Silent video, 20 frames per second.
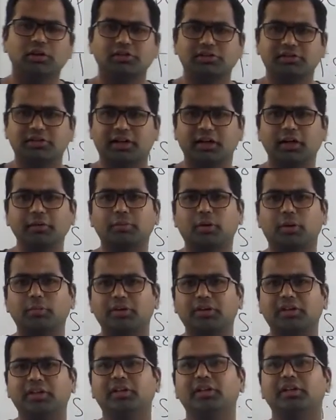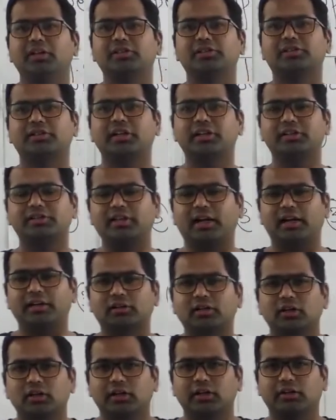Second property states
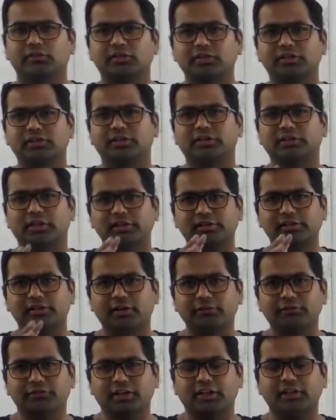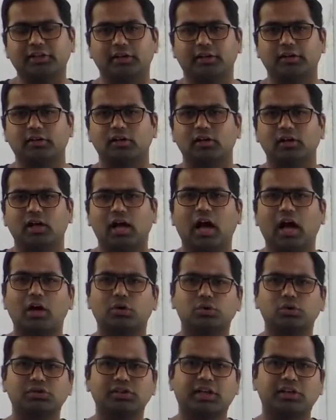that if the signal is left-sided,
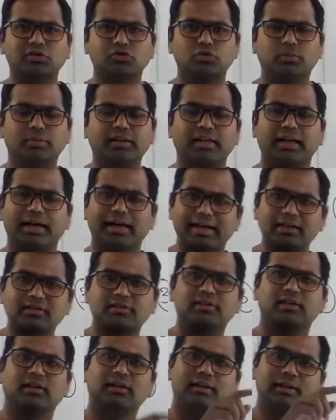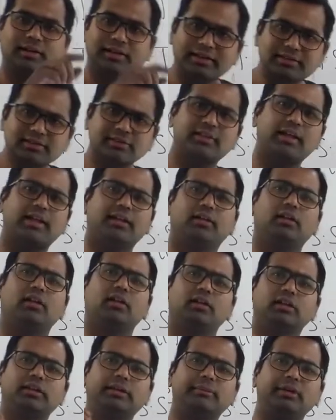ROC has to be S less than
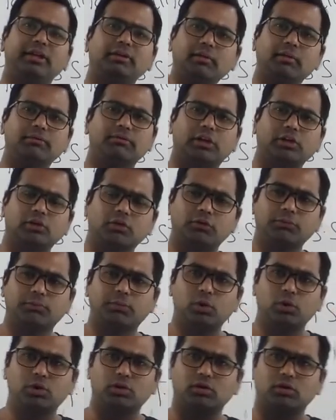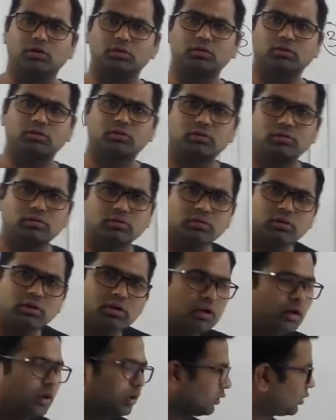the minimum value of pole.
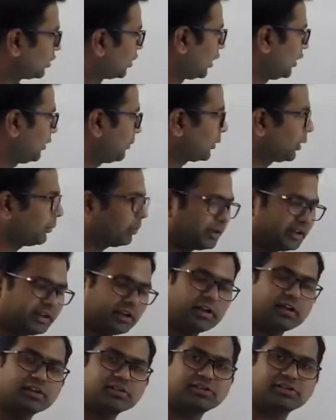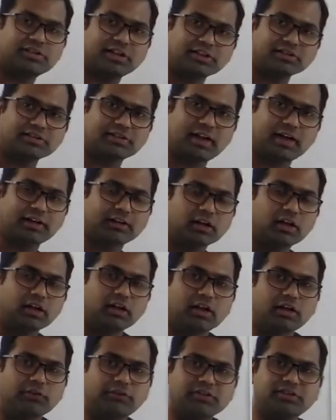Third property states
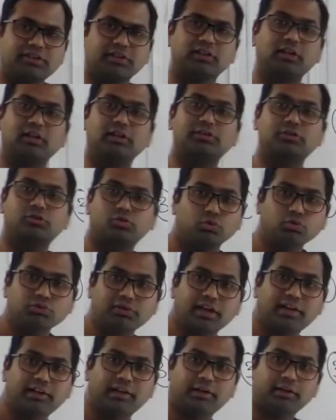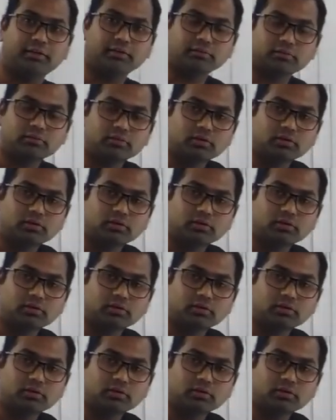that if a signal is two-sided,